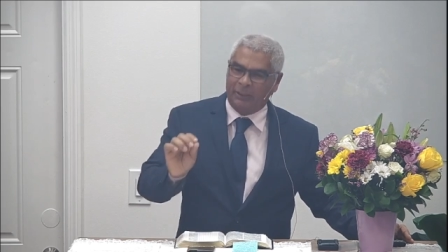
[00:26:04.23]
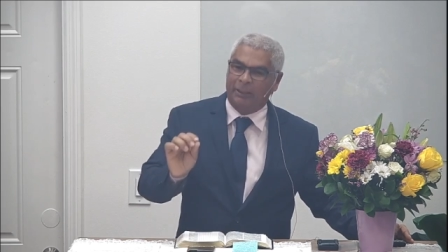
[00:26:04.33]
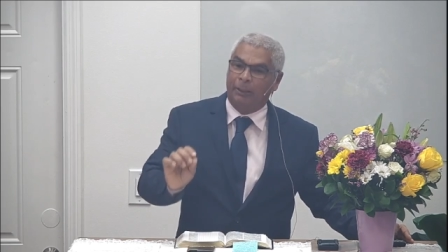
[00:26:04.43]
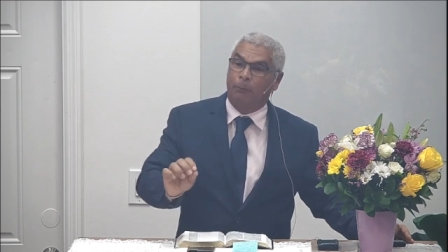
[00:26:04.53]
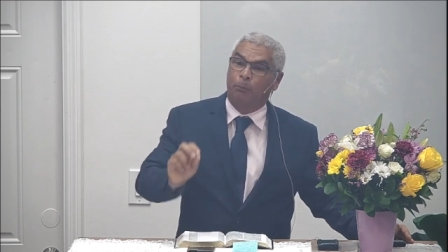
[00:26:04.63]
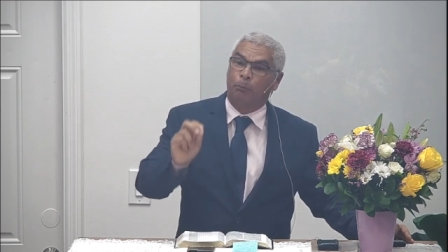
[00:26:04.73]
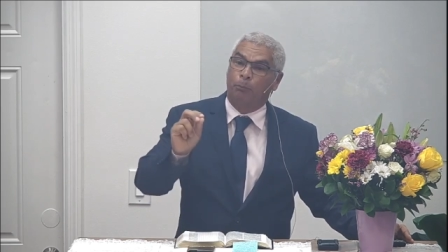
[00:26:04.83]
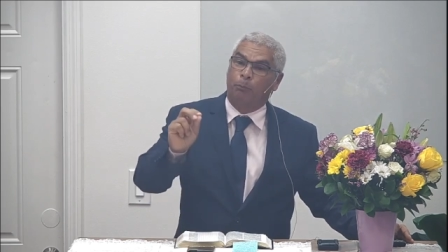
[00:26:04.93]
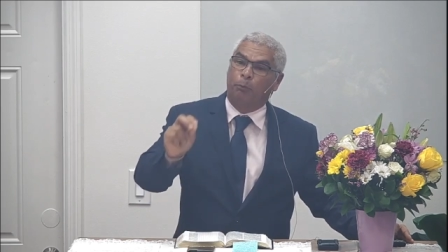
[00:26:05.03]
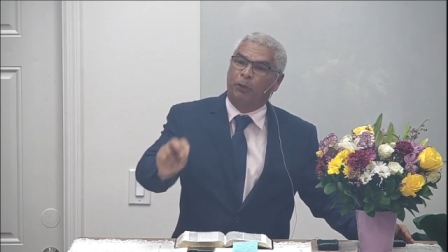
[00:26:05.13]
that you
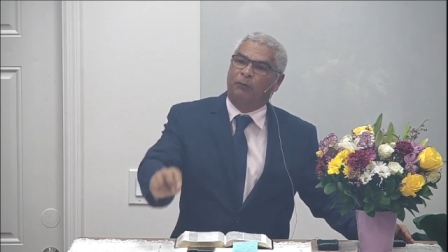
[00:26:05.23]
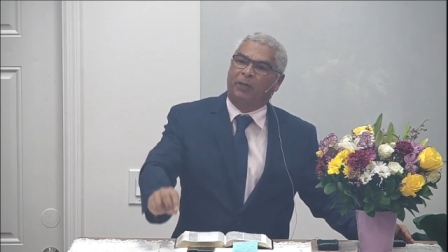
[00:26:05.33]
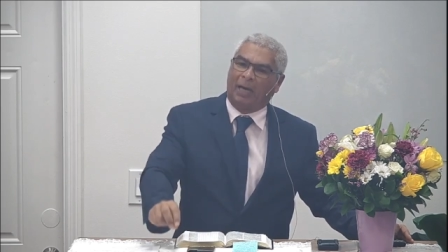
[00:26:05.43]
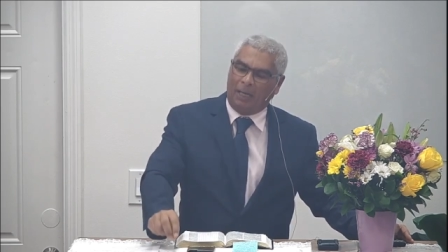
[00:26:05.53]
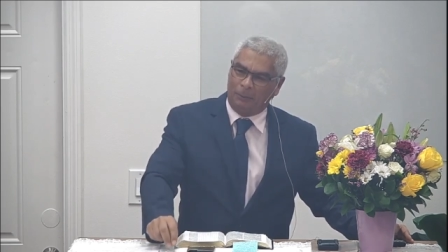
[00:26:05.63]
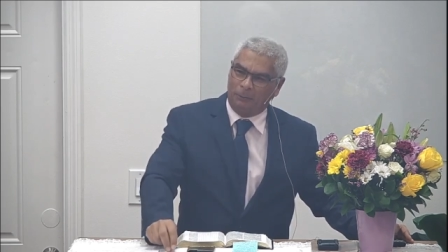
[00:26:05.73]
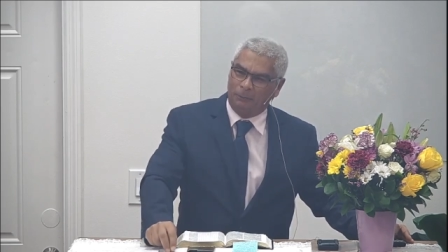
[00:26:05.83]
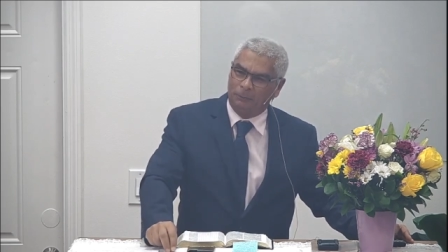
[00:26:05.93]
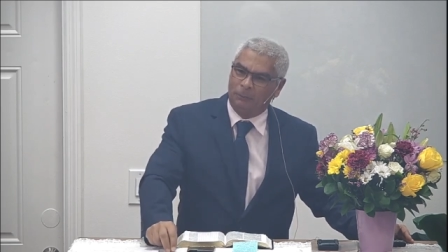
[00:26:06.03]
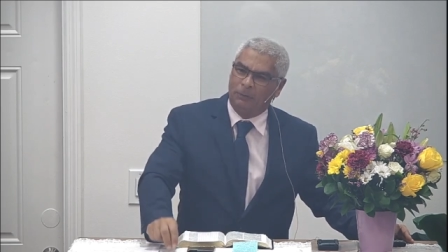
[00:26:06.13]
leave tonight
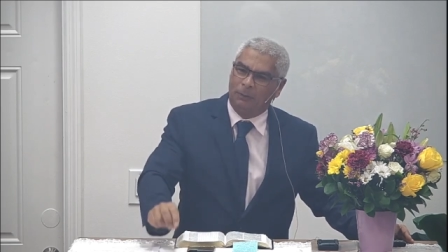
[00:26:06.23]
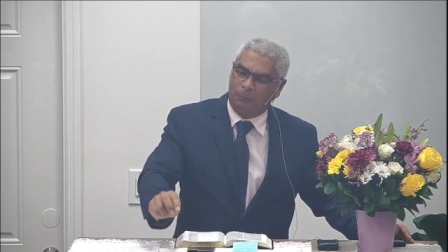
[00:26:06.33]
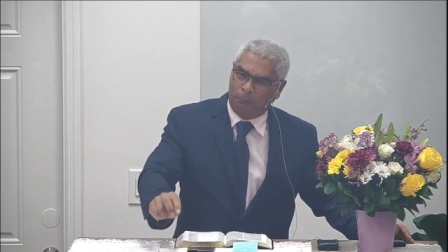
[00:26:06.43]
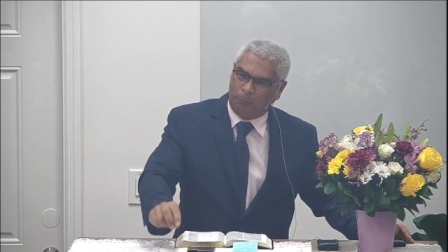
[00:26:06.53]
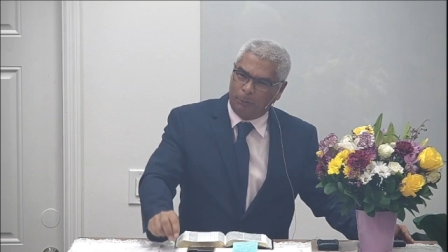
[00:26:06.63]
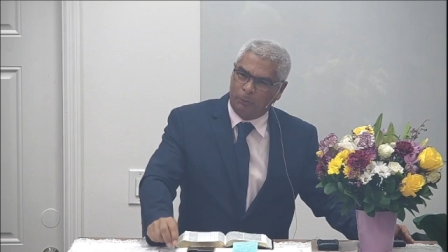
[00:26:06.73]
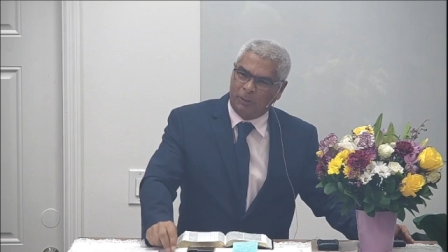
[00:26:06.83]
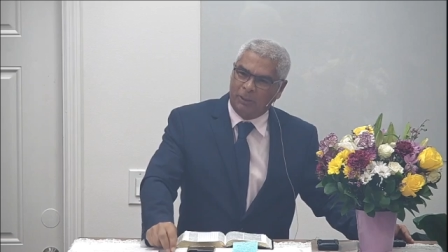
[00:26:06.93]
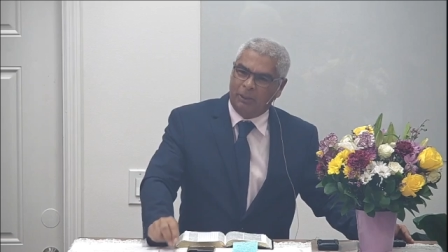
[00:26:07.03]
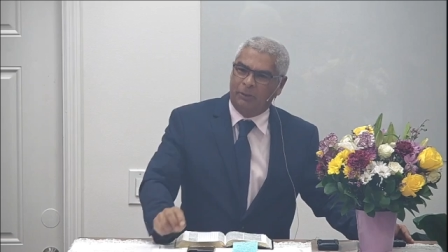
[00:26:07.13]

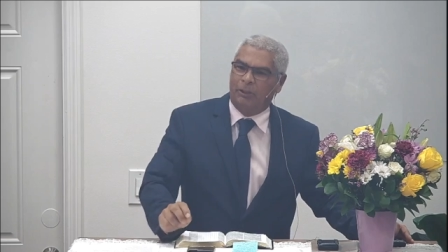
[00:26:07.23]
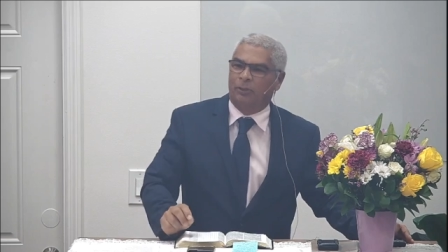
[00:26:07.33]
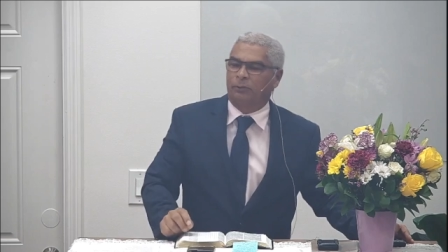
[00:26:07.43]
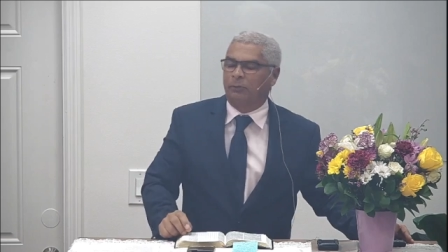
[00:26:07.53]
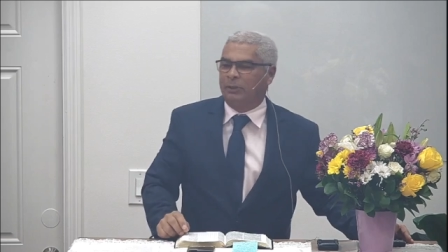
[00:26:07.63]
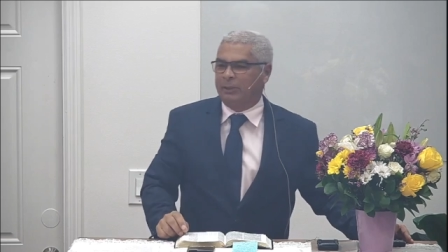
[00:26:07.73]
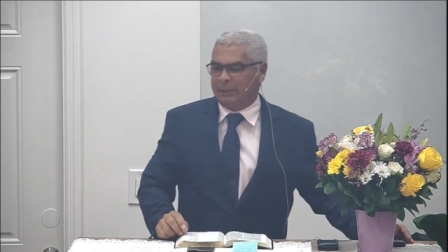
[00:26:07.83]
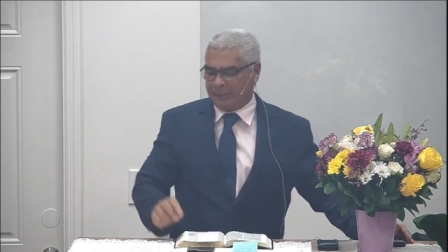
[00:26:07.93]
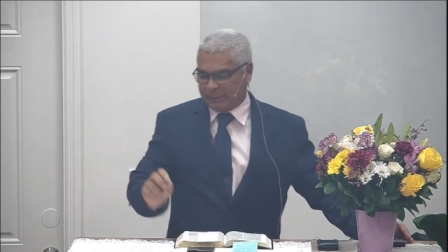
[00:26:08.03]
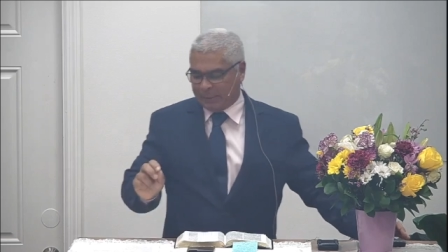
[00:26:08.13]
purified,
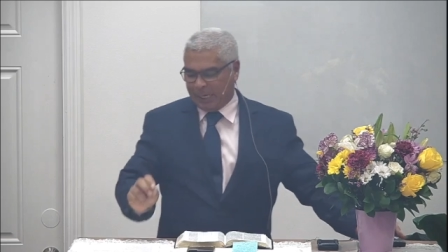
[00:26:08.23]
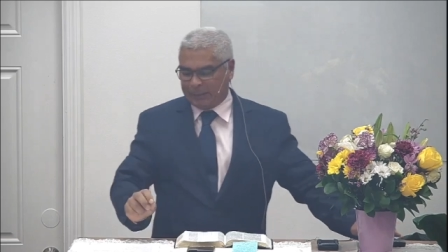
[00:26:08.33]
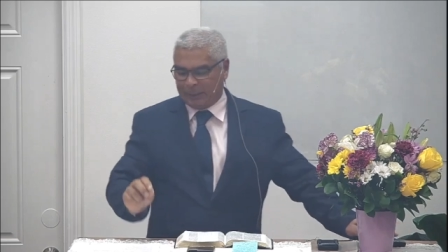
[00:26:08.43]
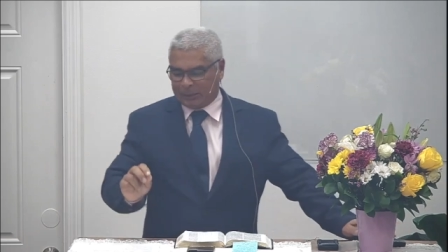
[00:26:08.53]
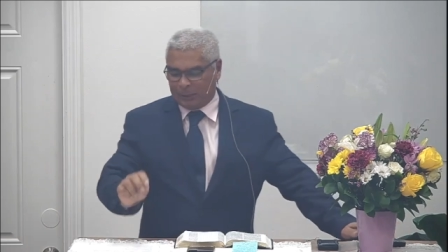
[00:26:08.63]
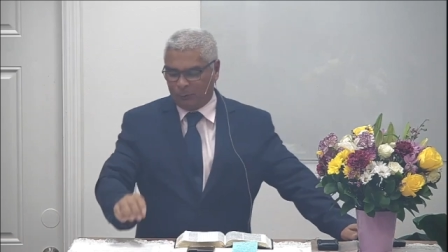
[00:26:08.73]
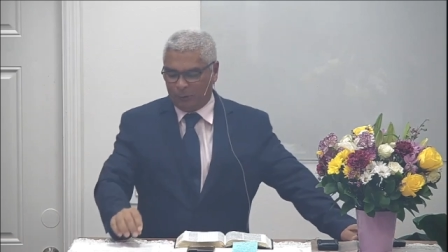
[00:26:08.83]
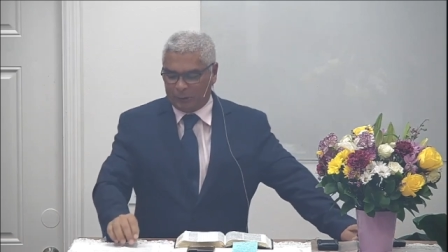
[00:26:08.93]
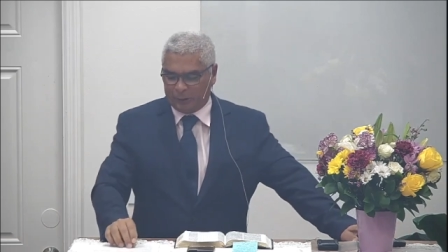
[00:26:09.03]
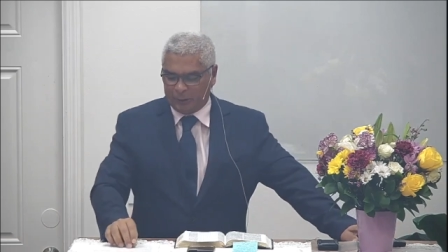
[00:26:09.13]
purified by the blood of
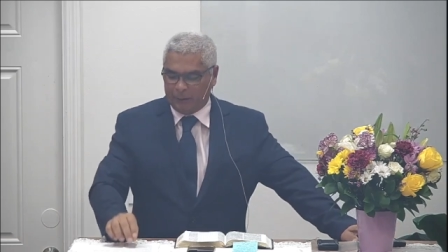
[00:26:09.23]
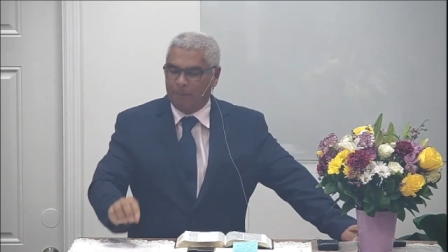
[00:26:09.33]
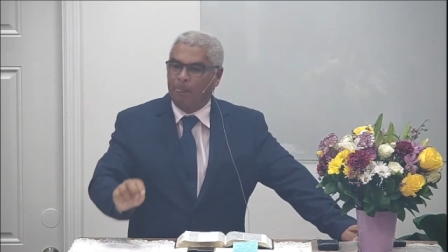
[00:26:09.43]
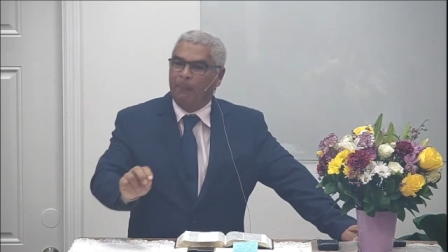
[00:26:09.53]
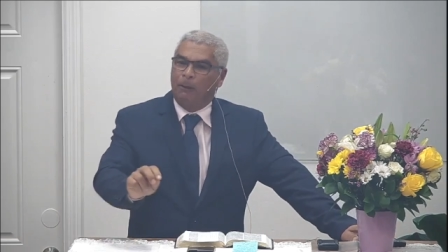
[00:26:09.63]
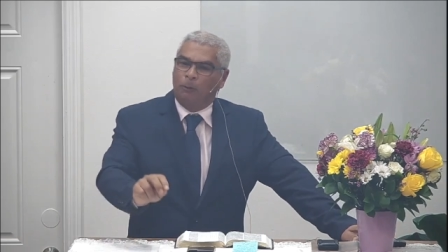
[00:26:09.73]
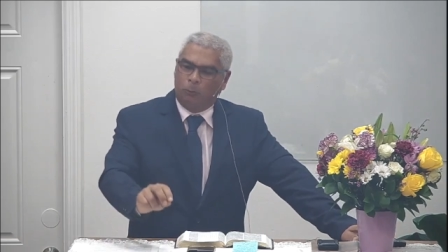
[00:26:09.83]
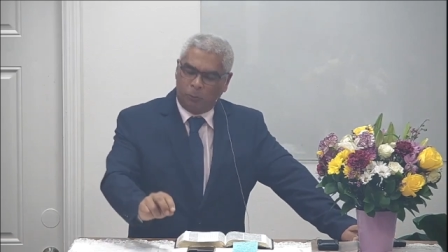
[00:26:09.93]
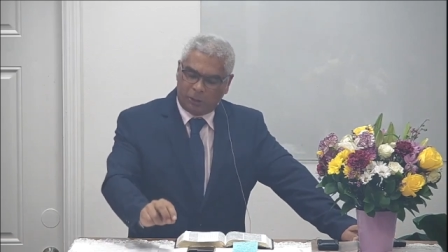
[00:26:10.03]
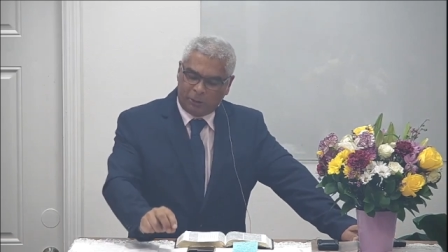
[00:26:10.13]
Jesus, and leave this
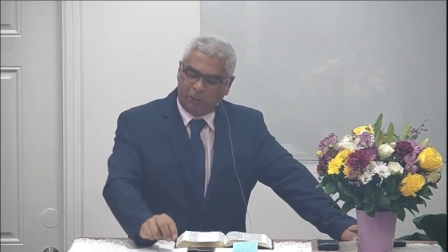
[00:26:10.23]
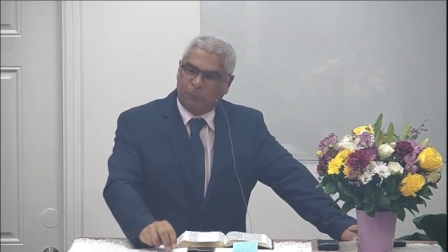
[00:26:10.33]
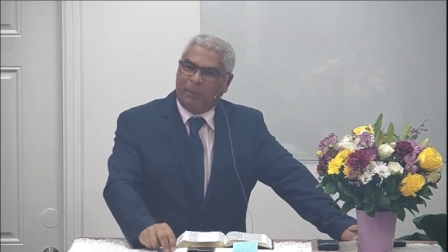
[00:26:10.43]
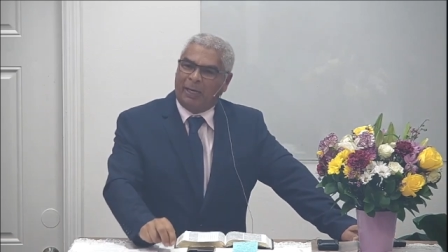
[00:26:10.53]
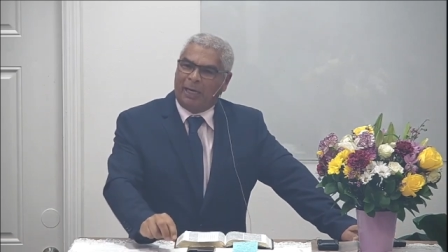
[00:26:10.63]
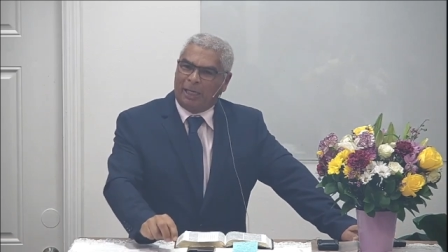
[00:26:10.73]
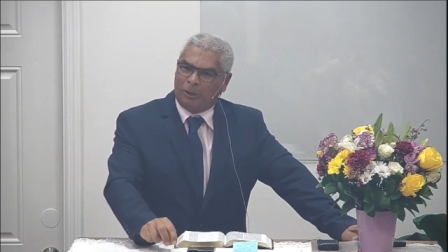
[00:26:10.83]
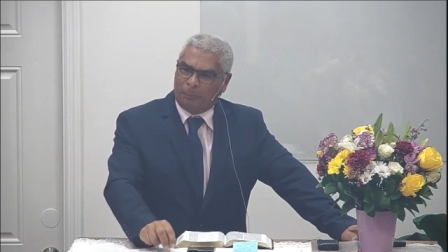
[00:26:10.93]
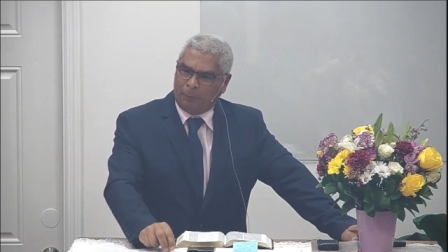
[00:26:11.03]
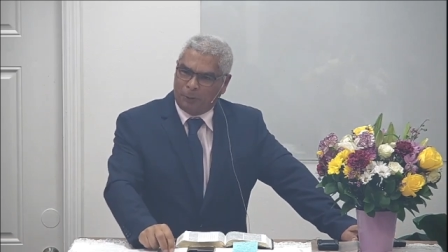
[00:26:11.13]
place
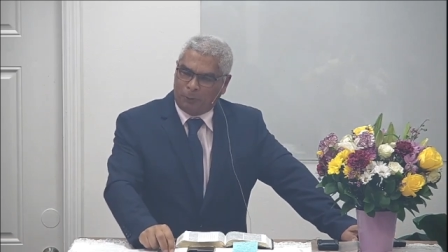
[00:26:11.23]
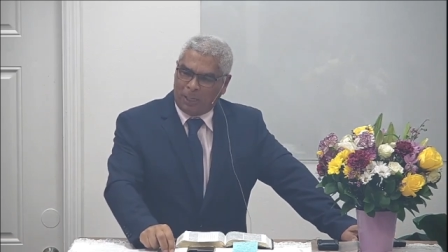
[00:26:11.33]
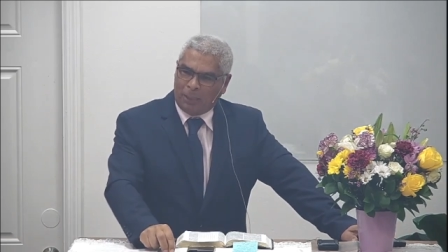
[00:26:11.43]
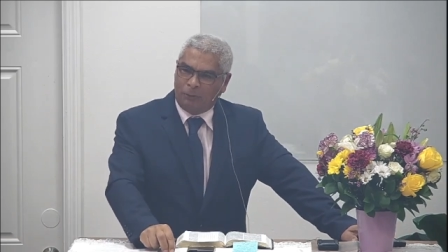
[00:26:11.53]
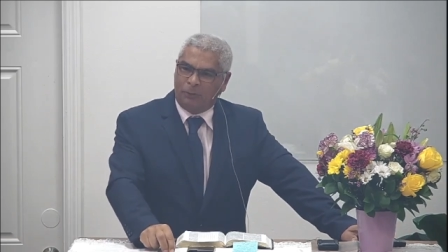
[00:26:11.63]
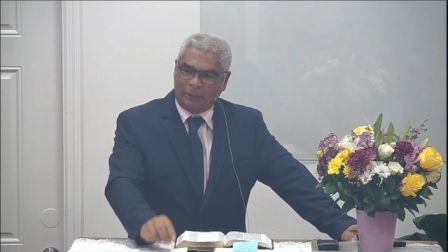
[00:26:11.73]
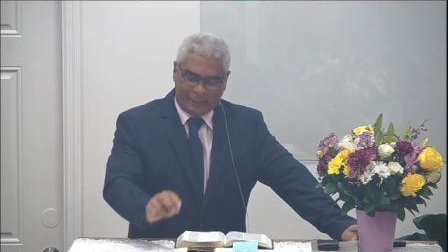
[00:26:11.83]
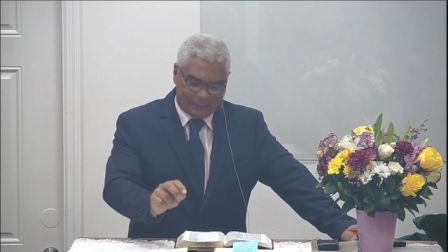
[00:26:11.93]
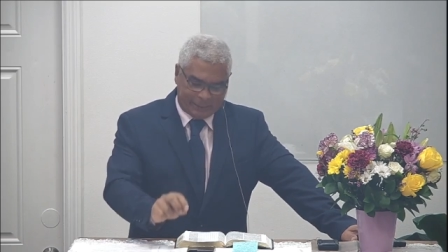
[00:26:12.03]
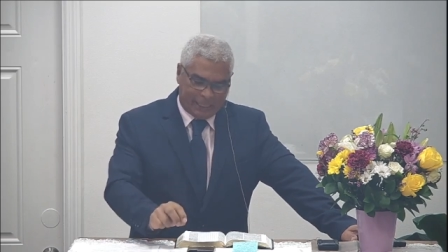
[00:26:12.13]
with your
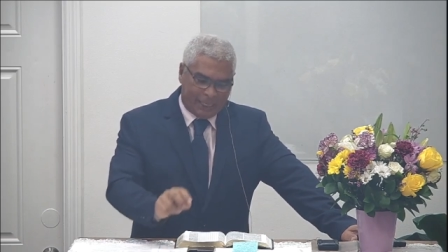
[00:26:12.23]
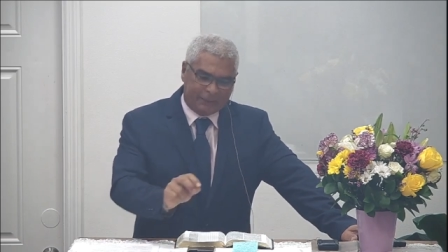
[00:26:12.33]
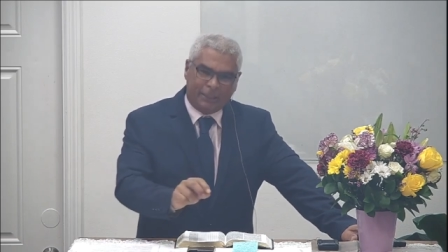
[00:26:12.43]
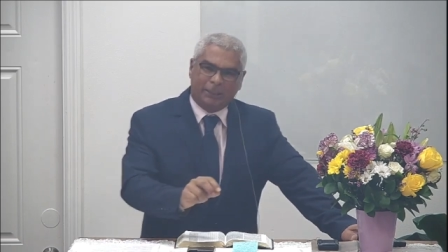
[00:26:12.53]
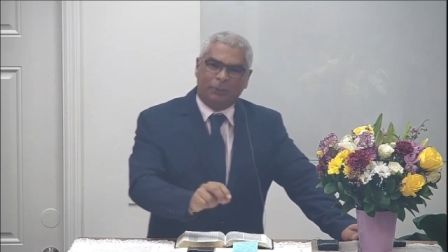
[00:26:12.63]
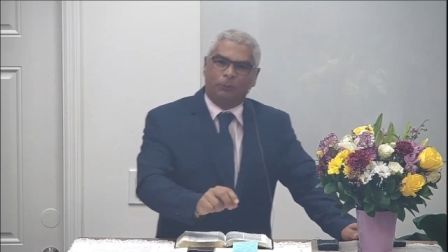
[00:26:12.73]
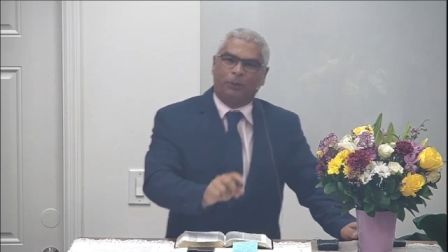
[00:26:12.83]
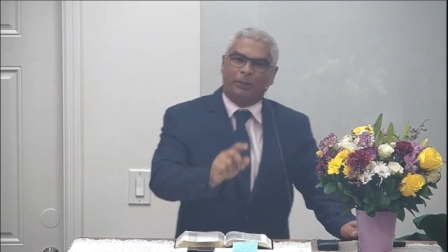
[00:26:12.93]
sins forgiven,